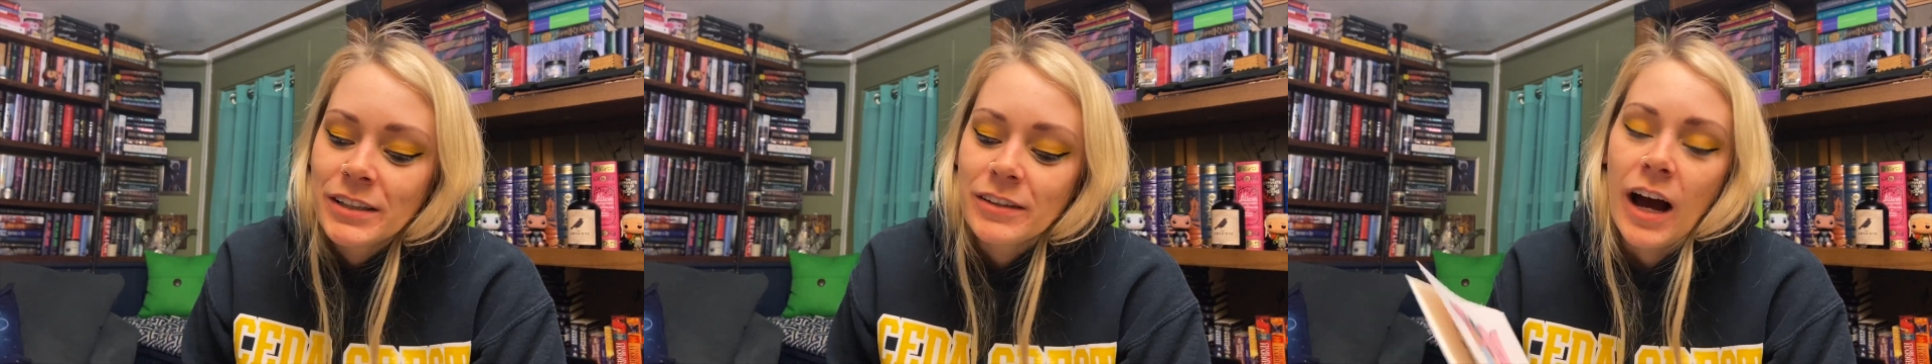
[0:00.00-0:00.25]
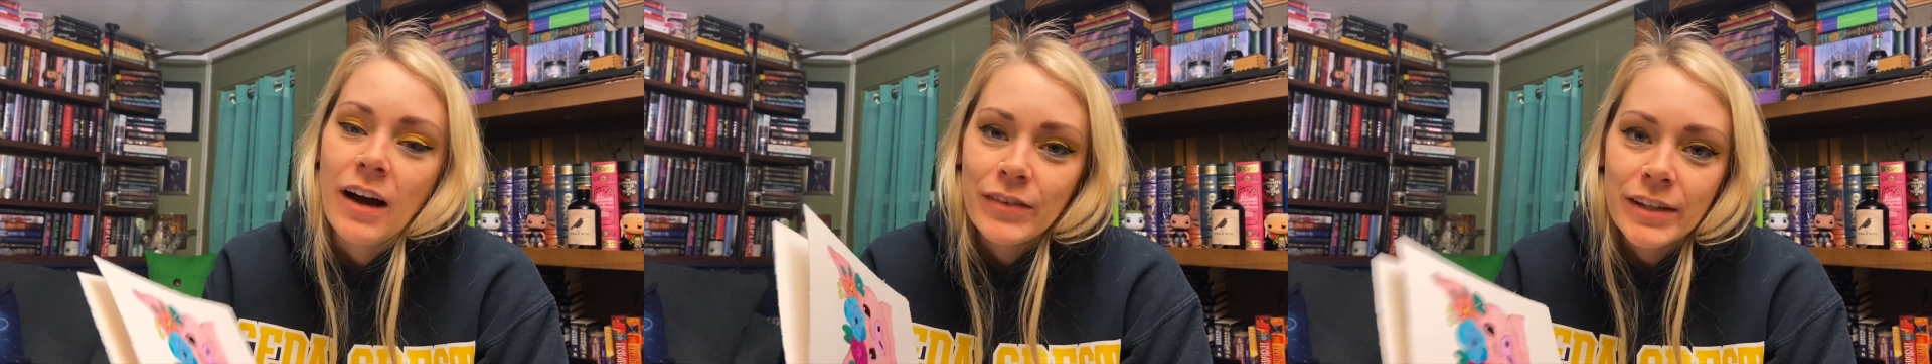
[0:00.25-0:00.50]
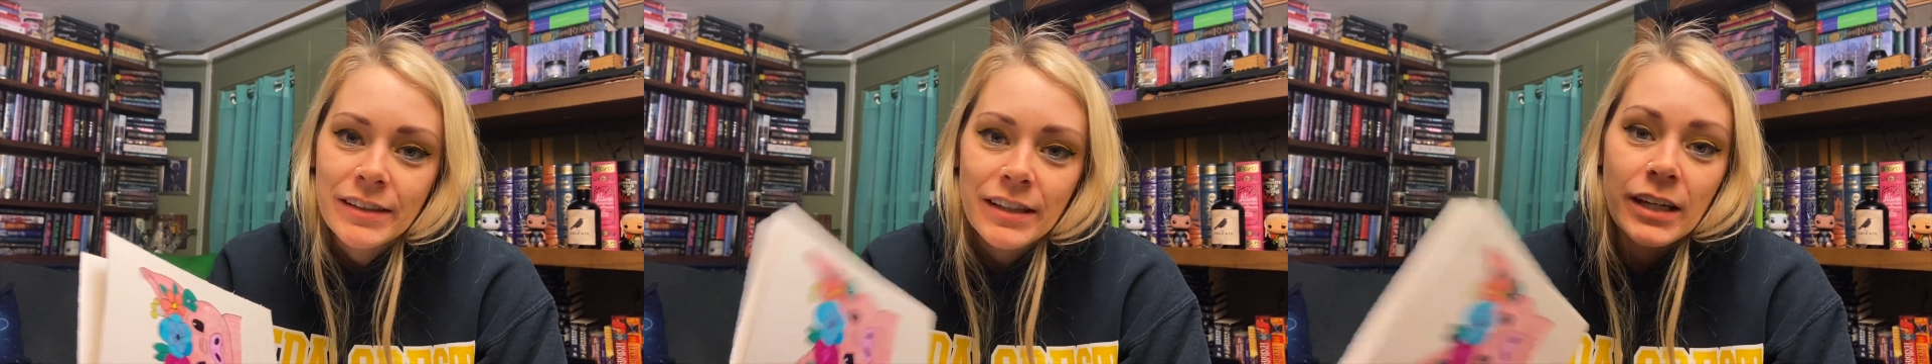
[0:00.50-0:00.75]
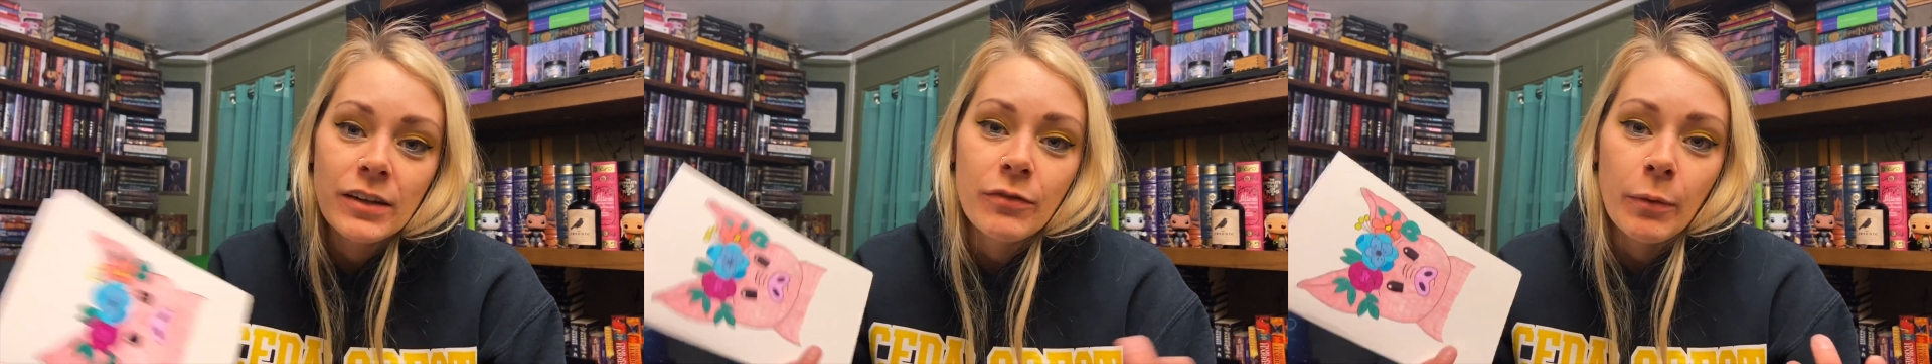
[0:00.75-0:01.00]

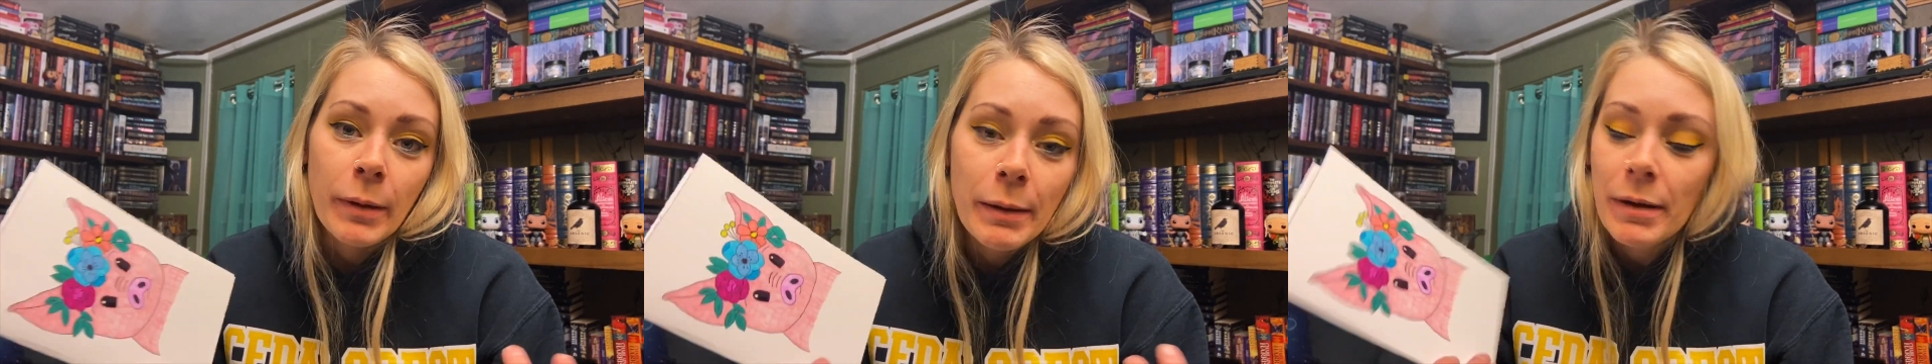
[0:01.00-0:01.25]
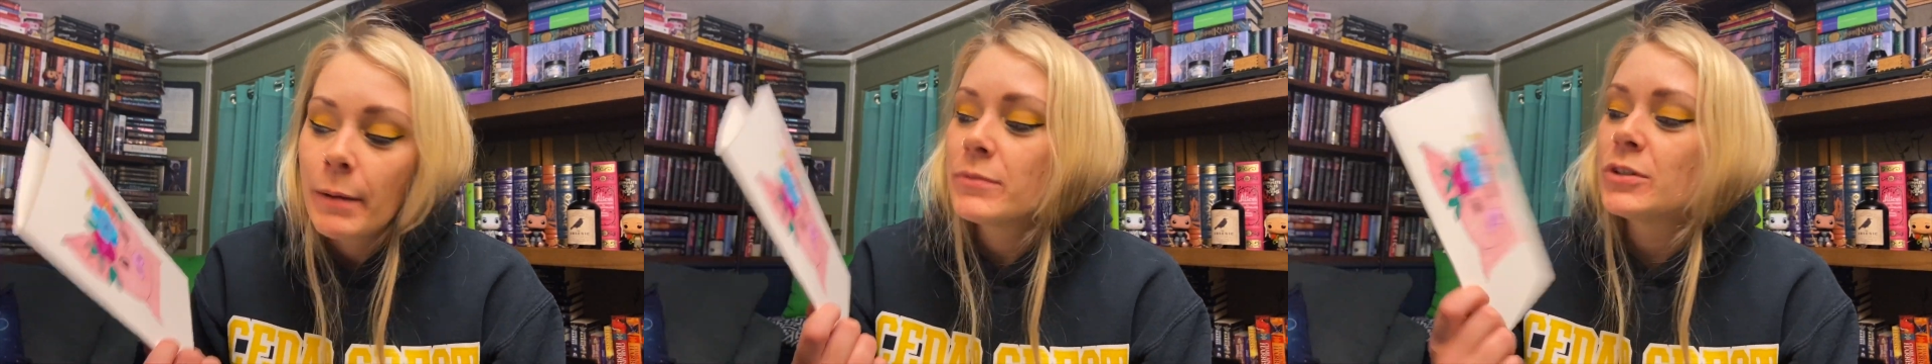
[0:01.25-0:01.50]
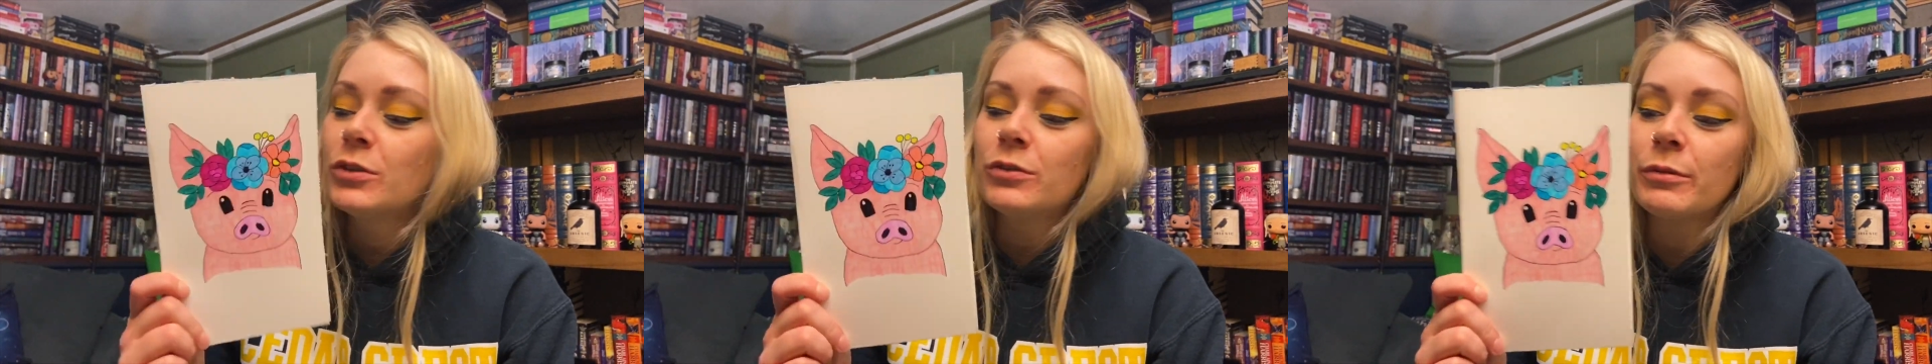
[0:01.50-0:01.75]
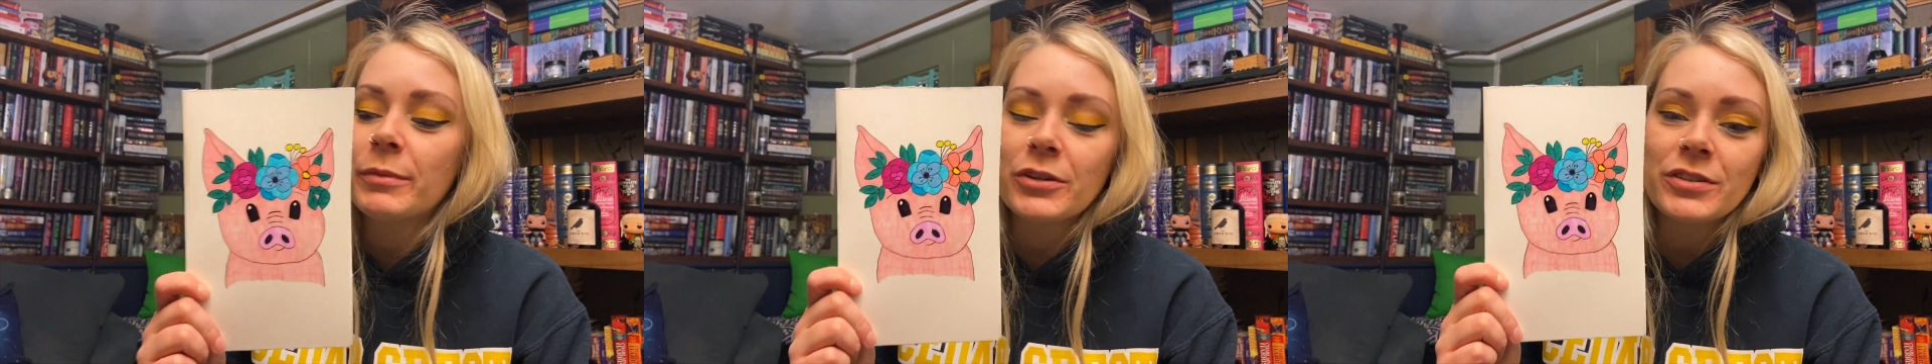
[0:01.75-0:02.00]
obviously for my mom too, for Mother's